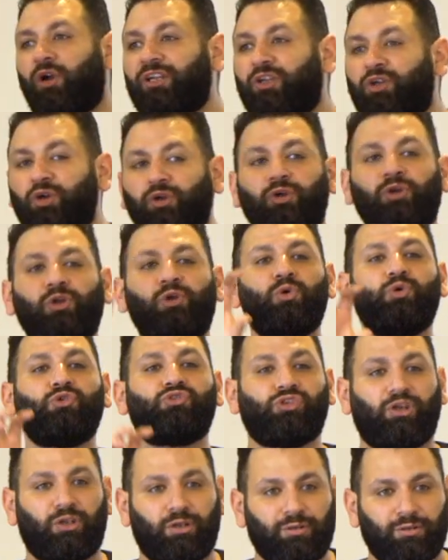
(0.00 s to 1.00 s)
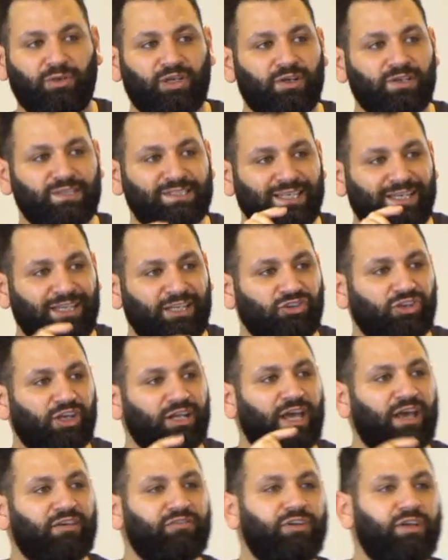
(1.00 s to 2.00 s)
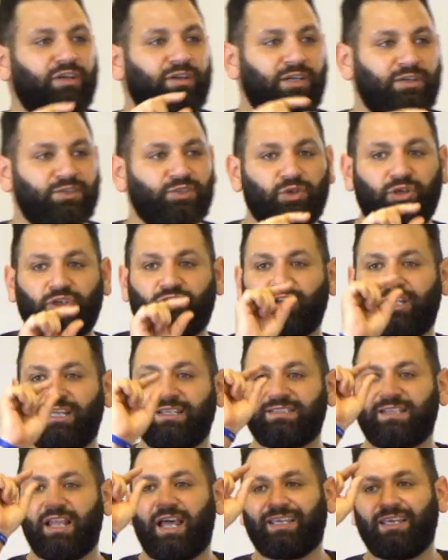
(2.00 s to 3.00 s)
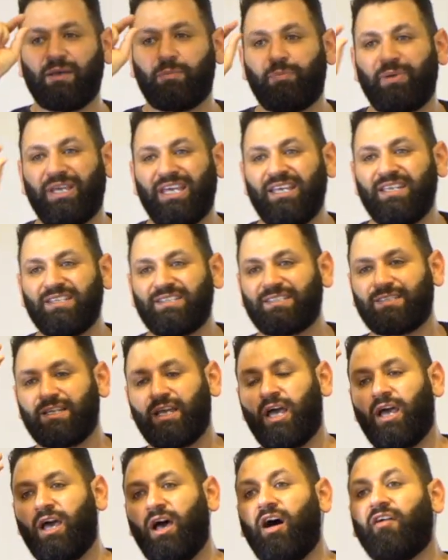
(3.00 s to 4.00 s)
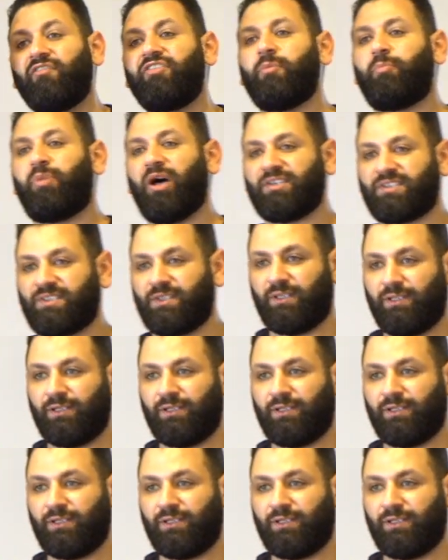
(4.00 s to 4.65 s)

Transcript: a conclusion, because each and every research is like a piece of the puzzle.